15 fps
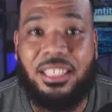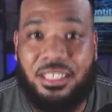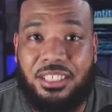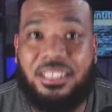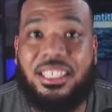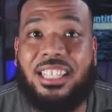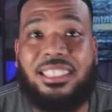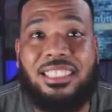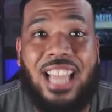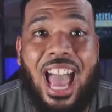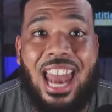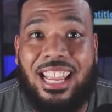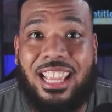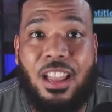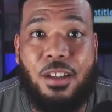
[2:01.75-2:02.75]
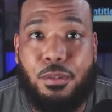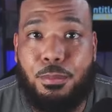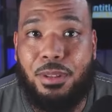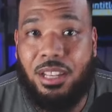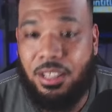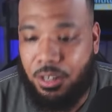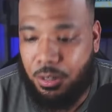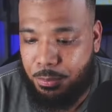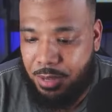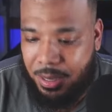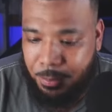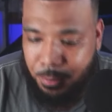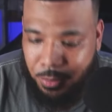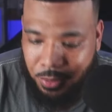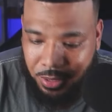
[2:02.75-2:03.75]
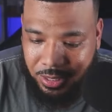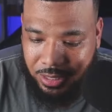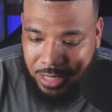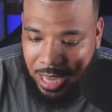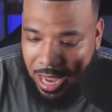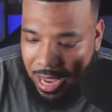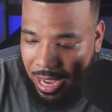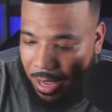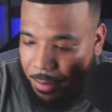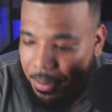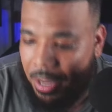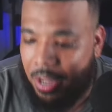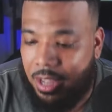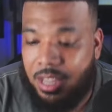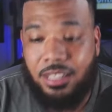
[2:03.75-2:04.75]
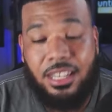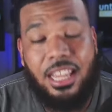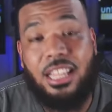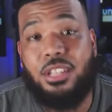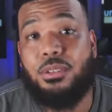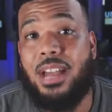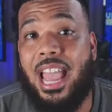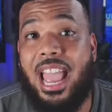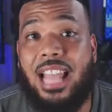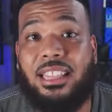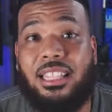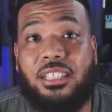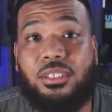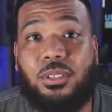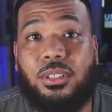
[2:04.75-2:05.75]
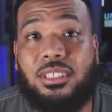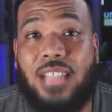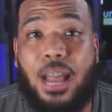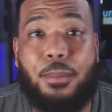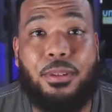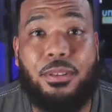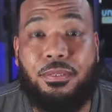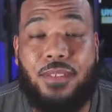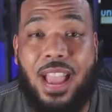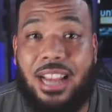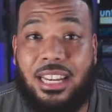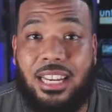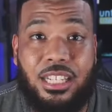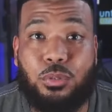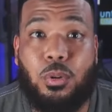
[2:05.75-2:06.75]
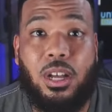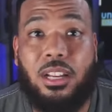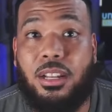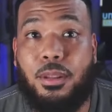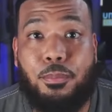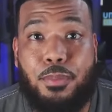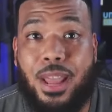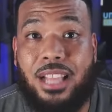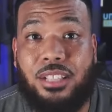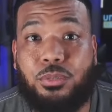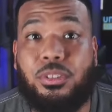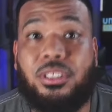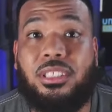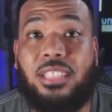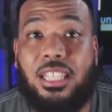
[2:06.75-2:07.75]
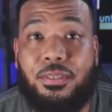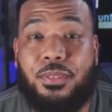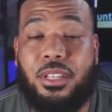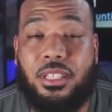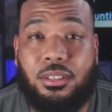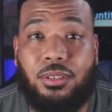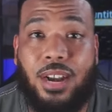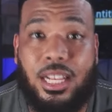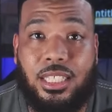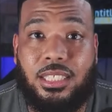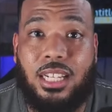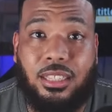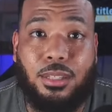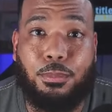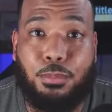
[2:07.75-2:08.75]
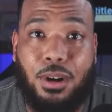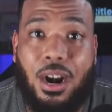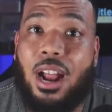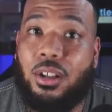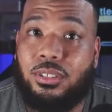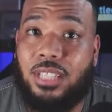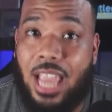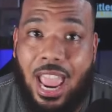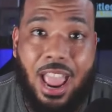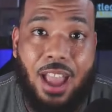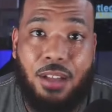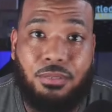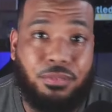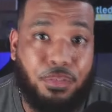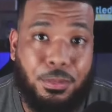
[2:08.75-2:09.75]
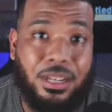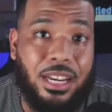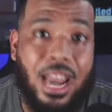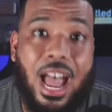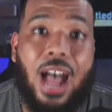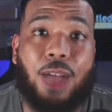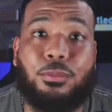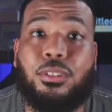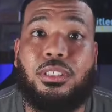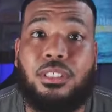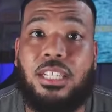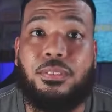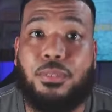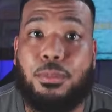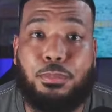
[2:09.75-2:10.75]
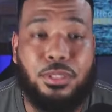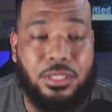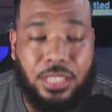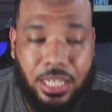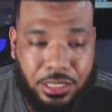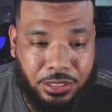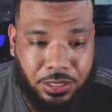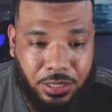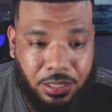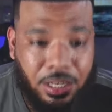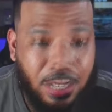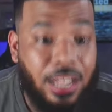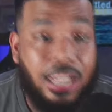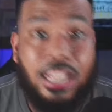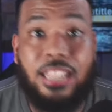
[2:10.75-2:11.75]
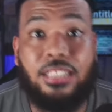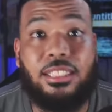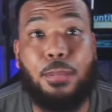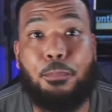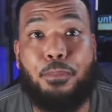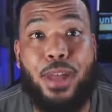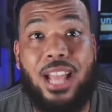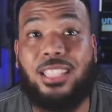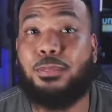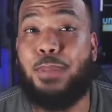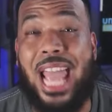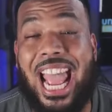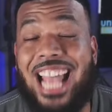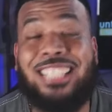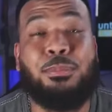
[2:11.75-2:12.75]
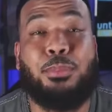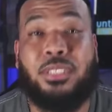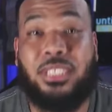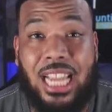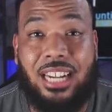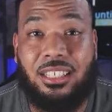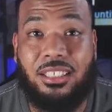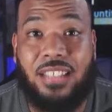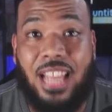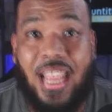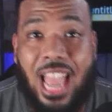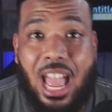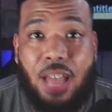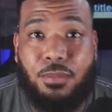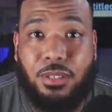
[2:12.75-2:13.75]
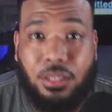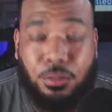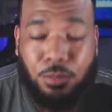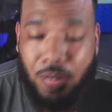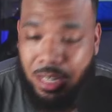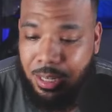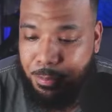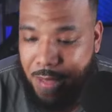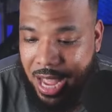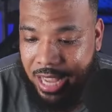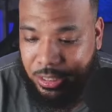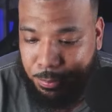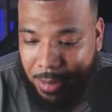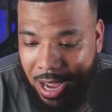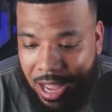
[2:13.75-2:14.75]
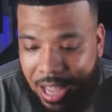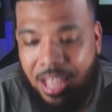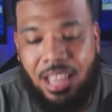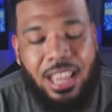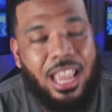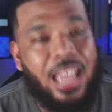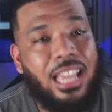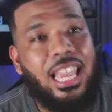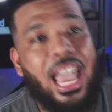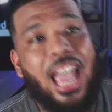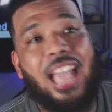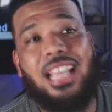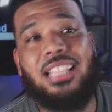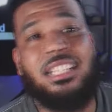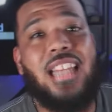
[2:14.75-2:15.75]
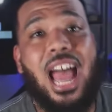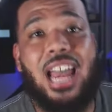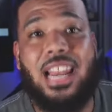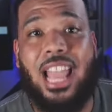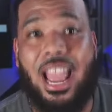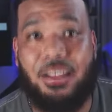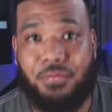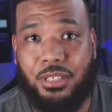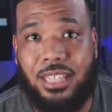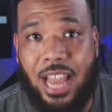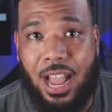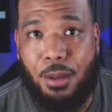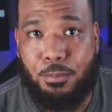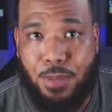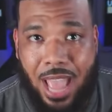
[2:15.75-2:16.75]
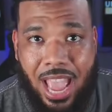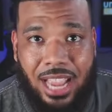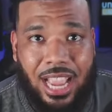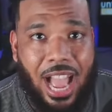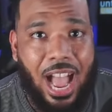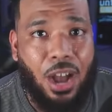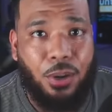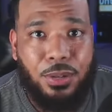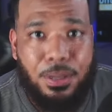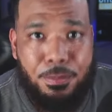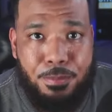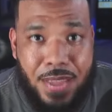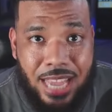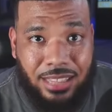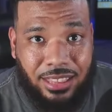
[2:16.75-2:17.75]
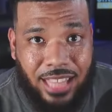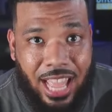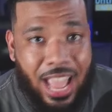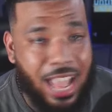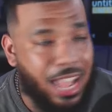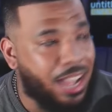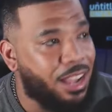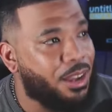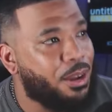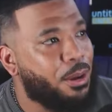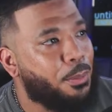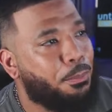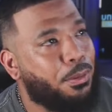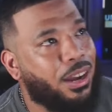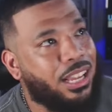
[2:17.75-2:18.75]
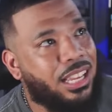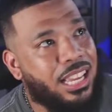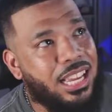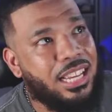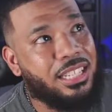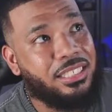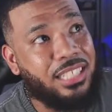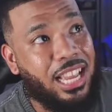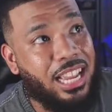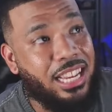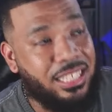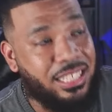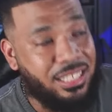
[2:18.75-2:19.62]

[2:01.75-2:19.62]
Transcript: You just got to give him a little bit more time. And then you add this on top of the fact that he's one of the best receiving threats that the Browns have from a non-receiver position. He's the best pass protector they have at the running back spot. And yeah, he's not an every down back, I'll admit that, but he is a